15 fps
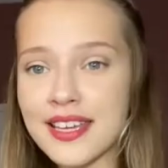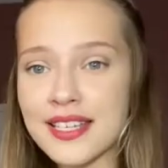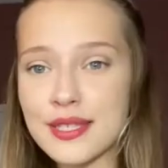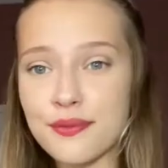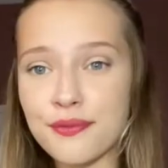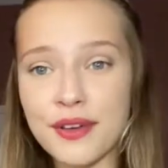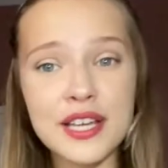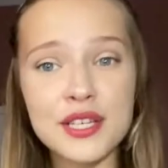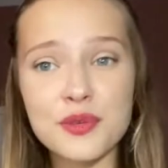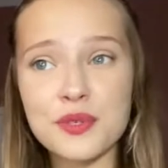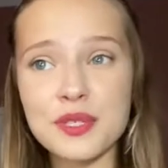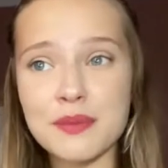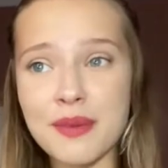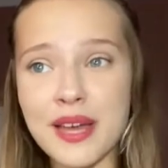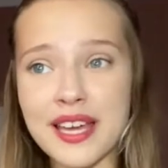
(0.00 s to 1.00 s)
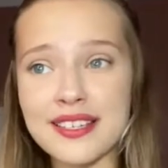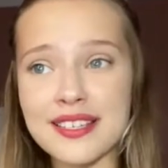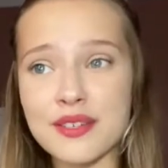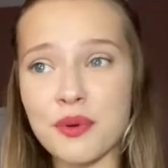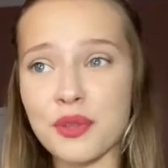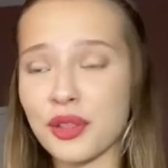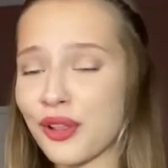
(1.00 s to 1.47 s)
his fate was met
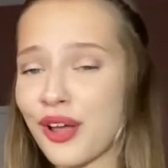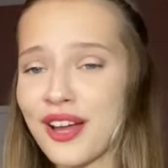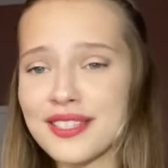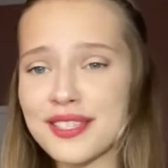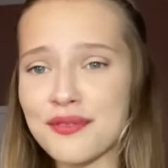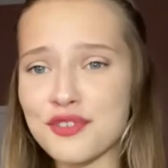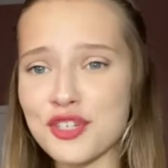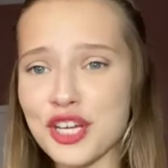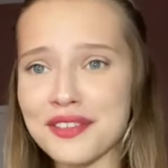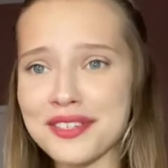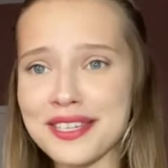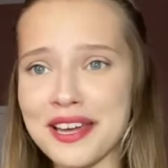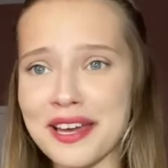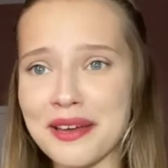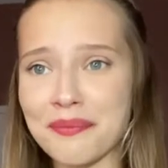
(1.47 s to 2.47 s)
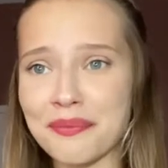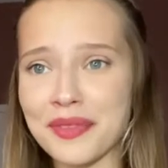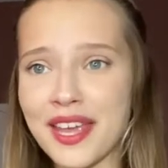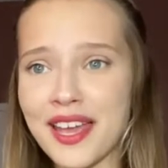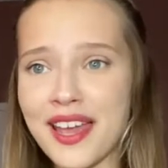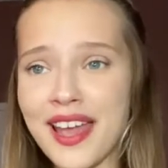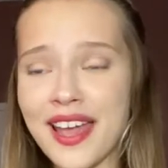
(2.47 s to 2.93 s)
with lots of jail time,
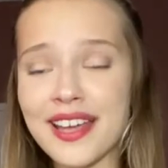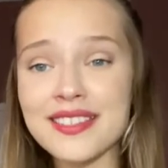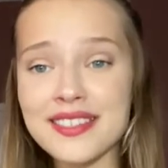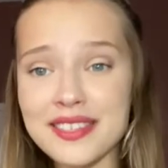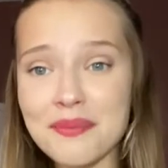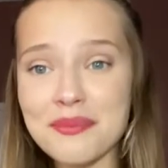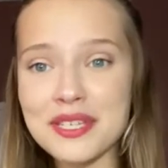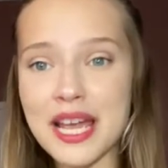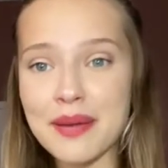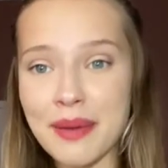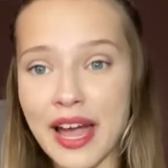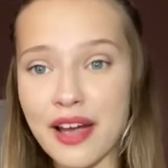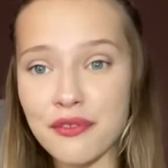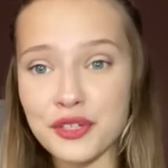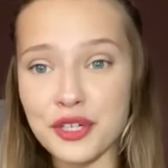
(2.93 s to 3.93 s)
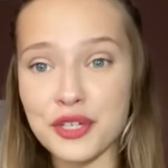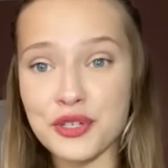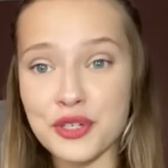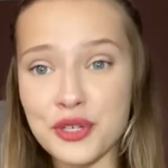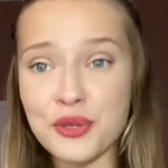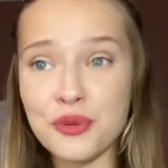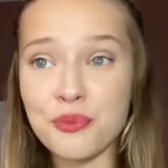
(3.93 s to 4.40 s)
and sometime after,
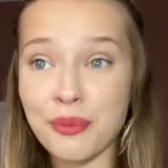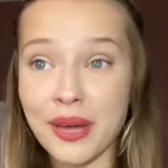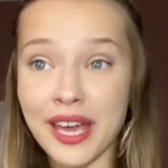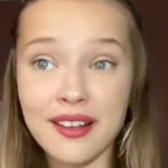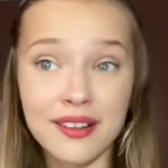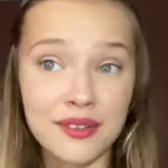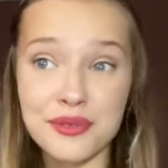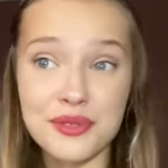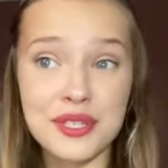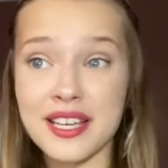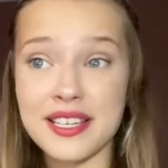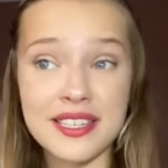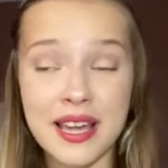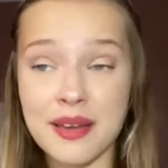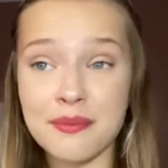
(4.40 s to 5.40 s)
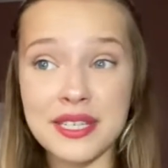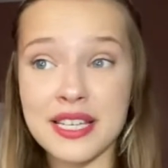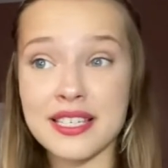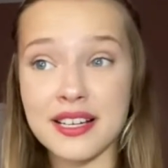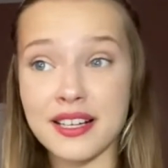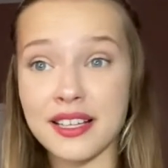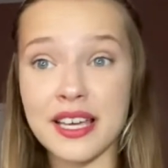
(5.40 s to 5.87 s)
two males
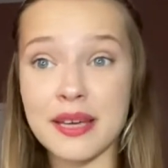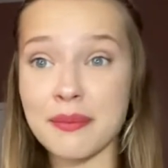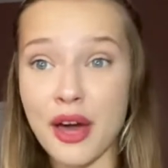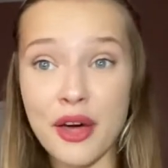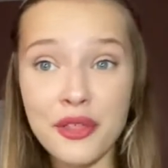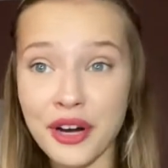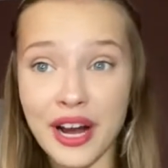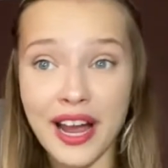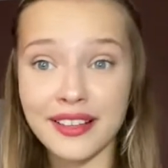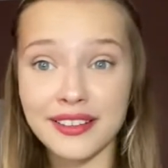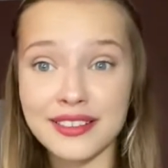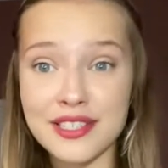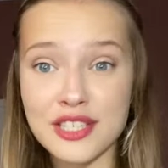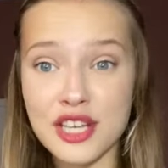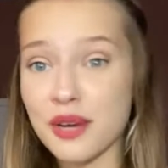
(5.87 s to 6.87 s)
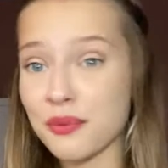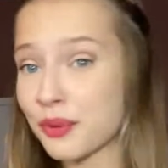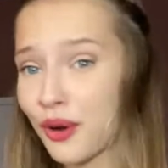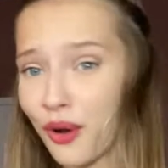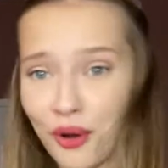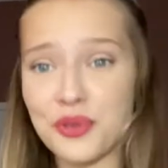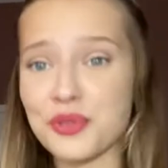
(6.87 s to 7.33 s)
attempted to claim other islands and
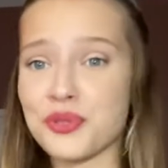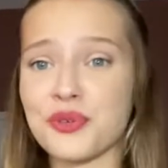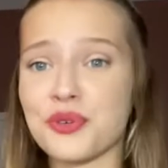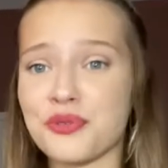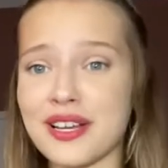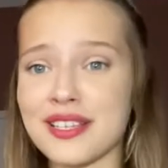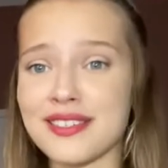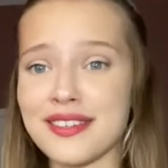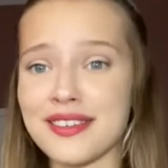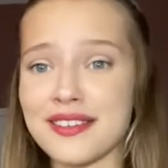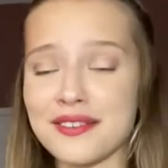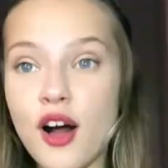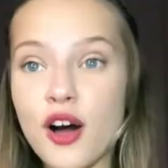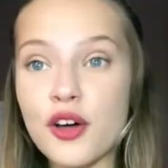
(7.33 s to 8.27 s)
were also arrested.